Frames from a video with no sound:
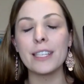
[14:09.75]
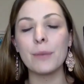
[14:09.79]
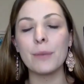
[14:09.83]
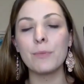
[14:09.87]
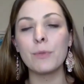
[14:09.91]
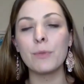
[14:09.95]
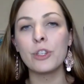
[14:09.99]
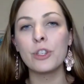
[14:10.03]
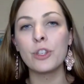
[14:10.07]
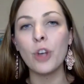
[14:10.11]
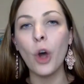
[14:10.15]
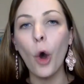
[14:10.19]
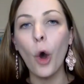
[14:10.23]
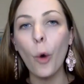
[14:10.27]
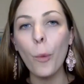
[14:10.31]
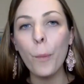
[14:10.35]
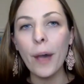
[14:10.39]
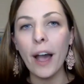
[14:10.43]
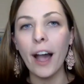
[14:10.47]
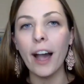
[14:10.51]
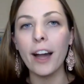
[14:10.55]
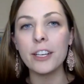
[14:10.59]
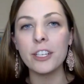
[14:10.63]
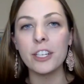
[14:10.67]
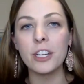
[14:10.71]
I'm so
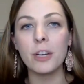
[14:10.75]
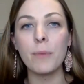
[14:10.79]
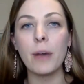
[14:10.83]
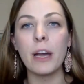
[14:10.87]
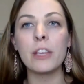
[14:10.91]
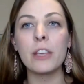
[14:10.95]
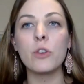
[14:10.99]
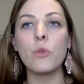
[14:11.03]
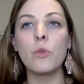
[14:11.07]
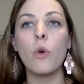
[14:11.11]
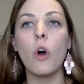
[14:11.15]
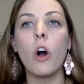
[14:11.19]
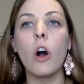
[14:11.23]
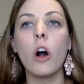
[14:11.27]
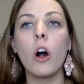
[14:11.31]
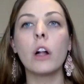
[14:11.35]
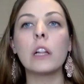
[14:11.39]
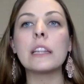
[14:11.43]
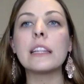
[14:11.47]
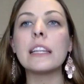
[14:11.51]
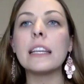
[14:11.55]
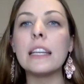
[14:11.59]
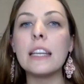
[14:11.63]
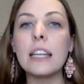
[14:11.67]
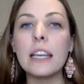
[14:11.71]
passionate about you all
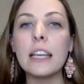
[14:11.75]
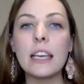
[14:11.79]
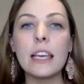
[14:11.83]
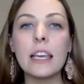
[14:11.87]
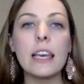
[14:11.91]
leaning